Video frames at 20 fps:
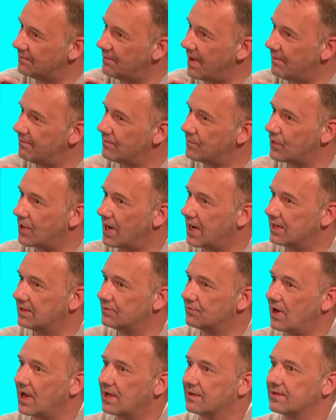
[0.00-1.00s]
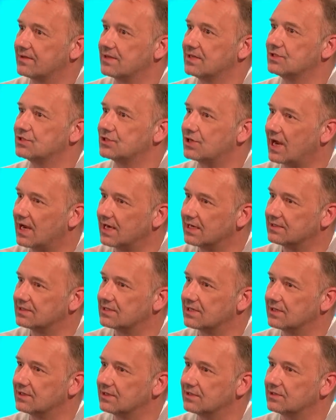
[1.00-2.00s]
membrane rather than trying
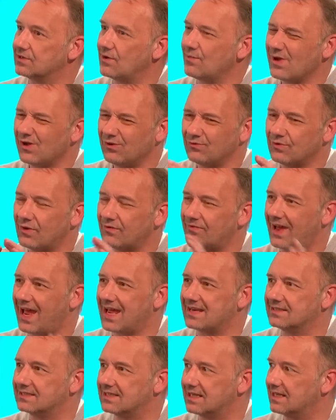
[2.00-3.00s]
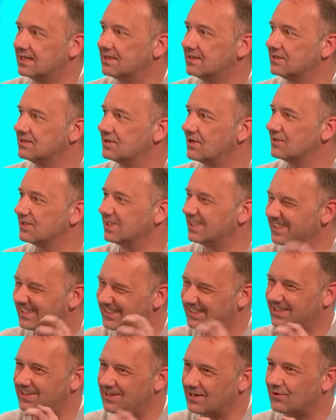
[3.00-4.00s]
to... Don't be all rough-handed and don't, you
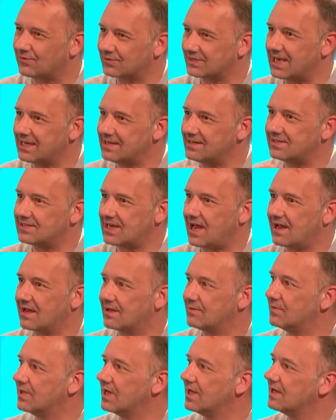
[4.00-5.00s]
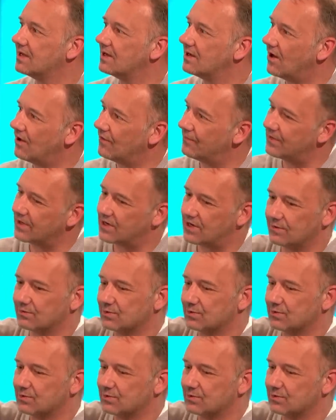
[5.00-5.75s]
know, take your time, off it comes